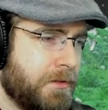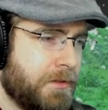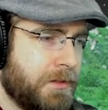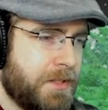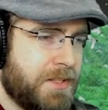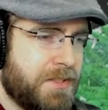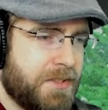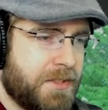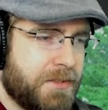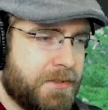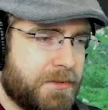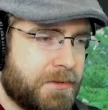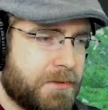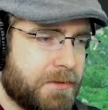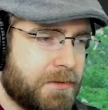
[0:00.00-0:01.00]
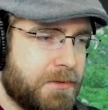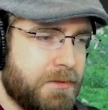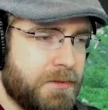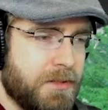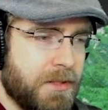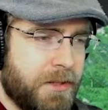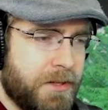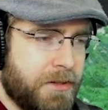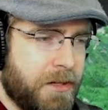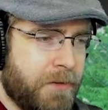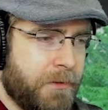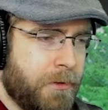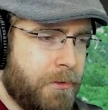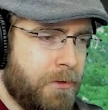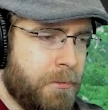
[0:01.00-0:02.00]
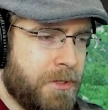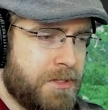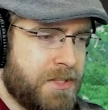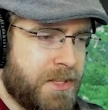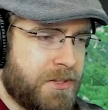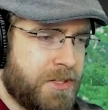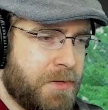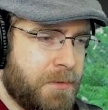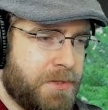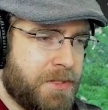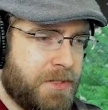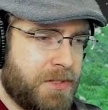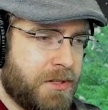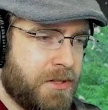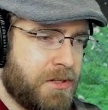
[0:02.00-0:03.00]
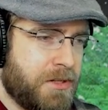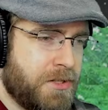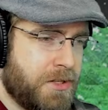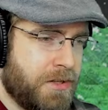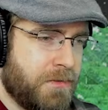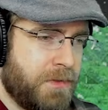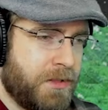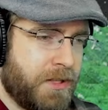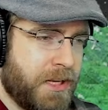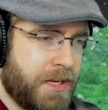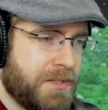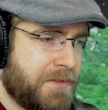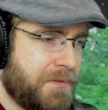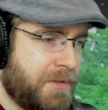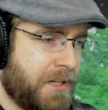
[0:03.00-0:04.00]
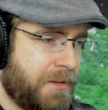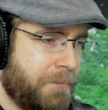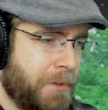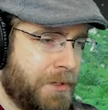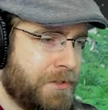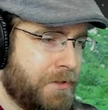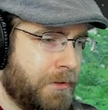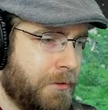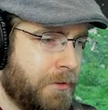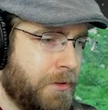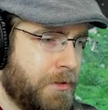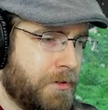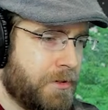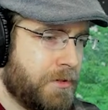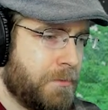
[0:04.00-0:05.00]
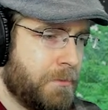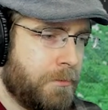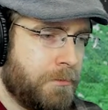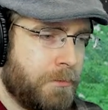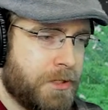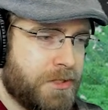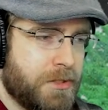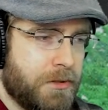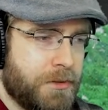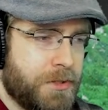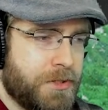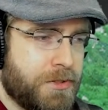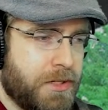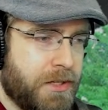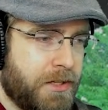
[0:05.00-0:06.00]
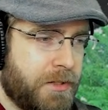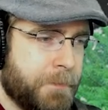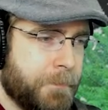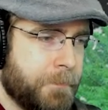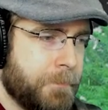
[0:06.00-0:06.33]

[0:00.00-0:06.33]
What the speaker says: Let's see. There are even rumors that she was in charge of the last 5 Monster Lords training.